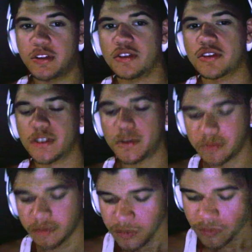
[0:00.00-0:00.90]
than the
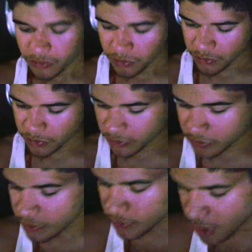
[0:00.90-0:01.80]
middle of the
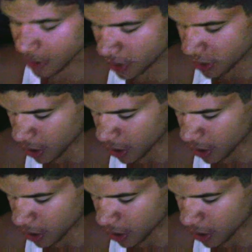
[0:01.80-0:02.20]
road.